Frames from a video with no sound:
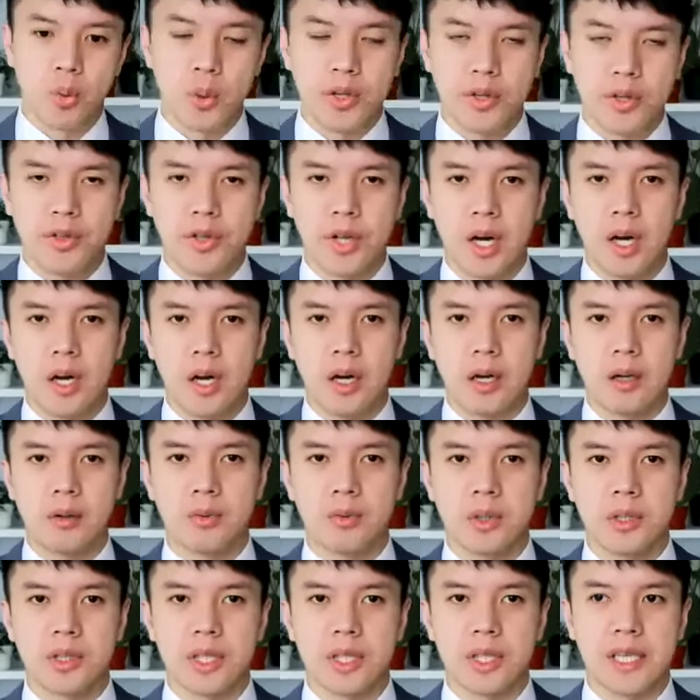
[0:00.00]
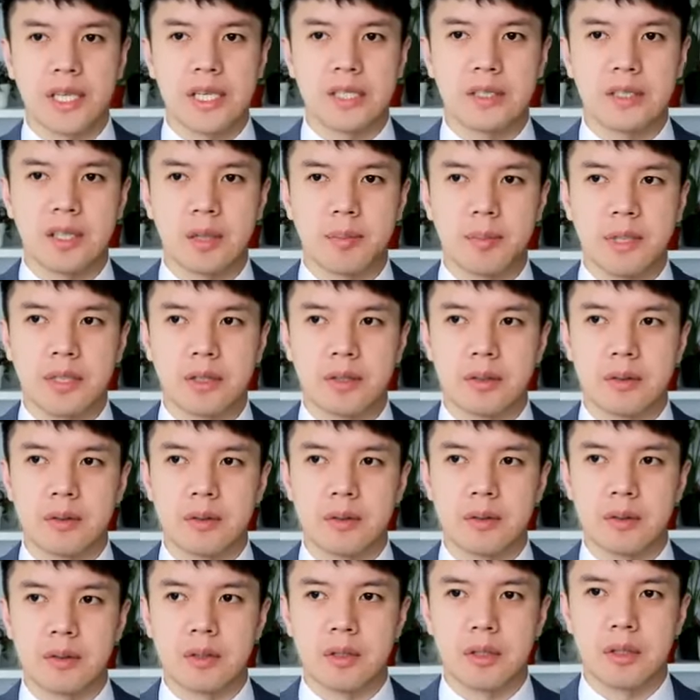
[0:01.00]
the kids, I
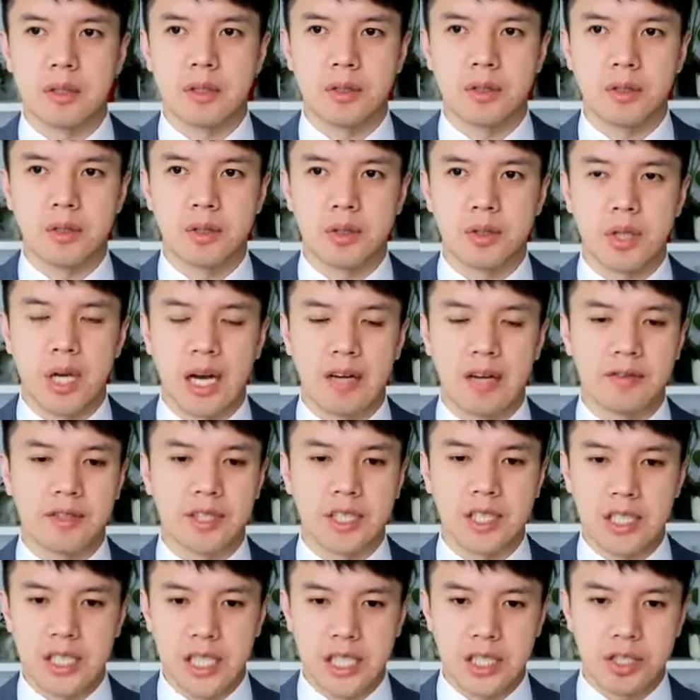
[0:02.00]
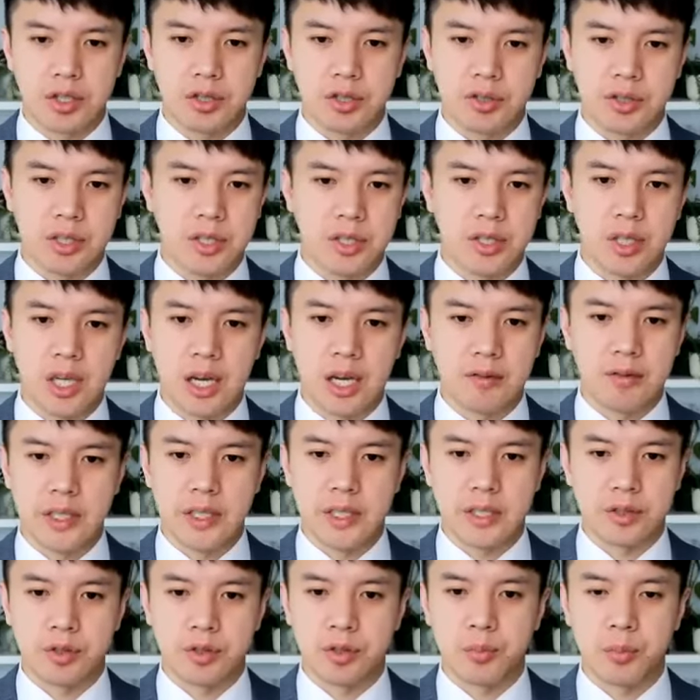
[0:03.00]
mean, you have teenagers and you have like
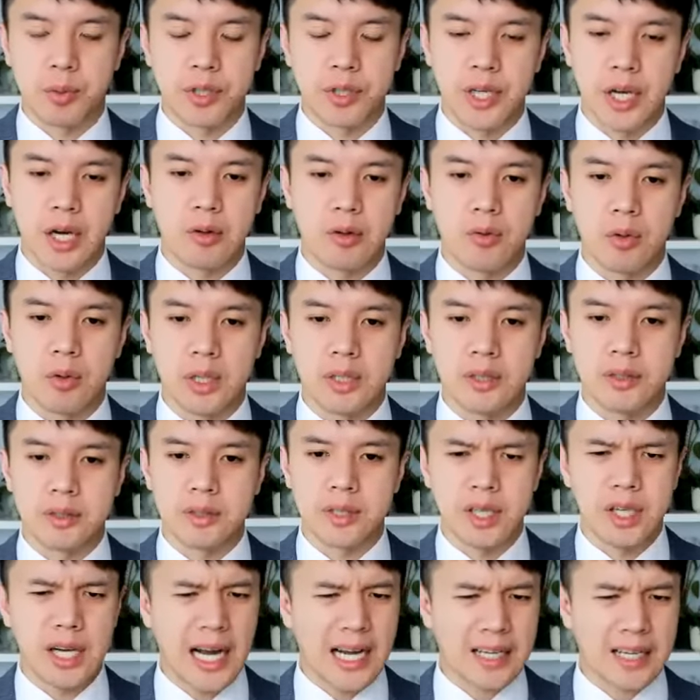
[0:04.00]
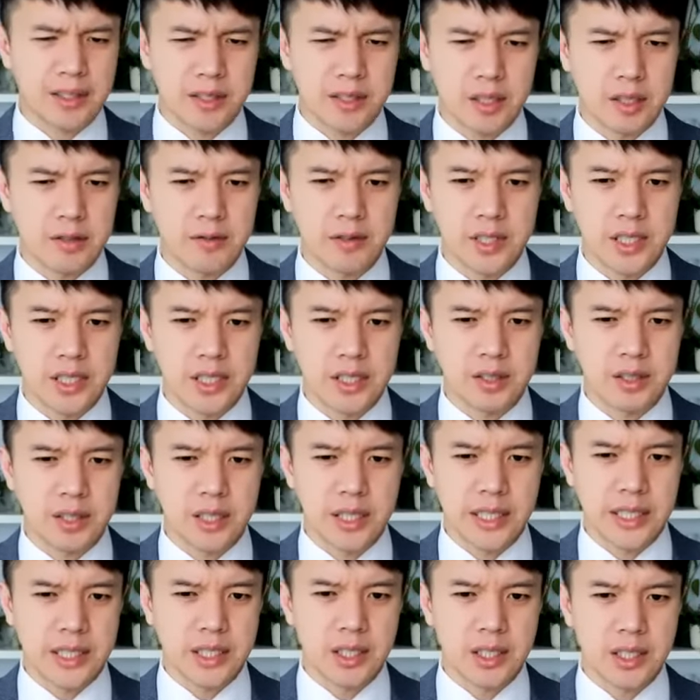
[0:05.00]
super young ones. Their activities,
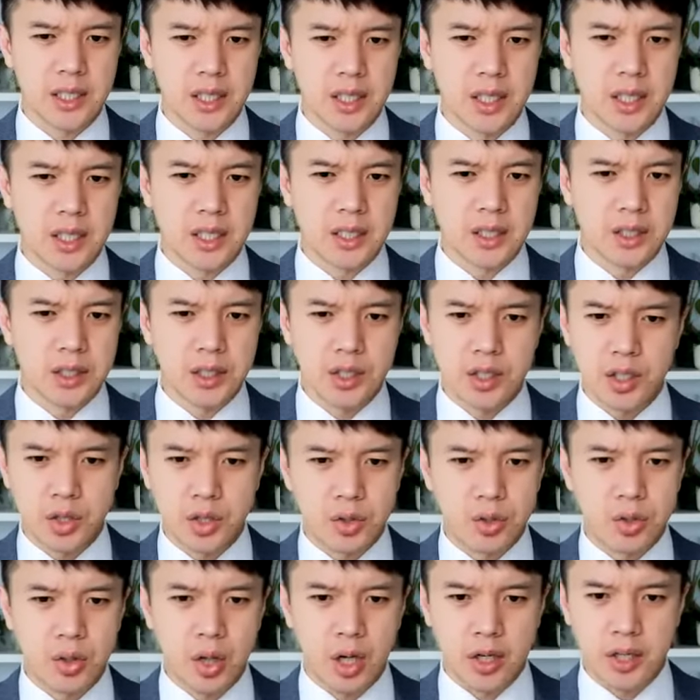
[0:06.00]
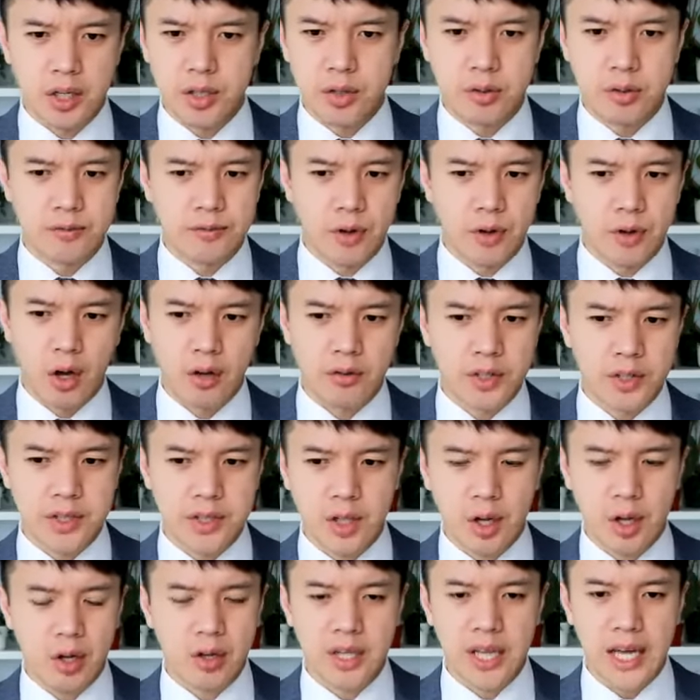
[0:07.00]
like, are you involved in
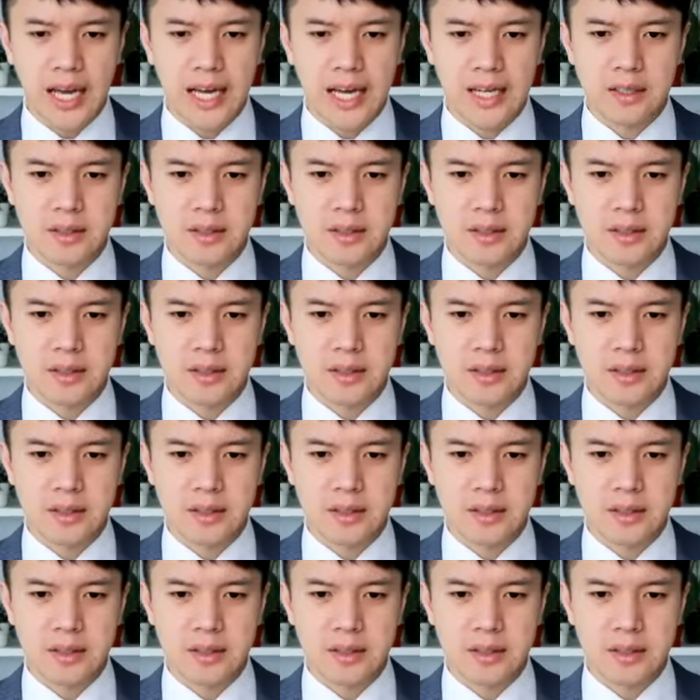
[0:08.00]
all that?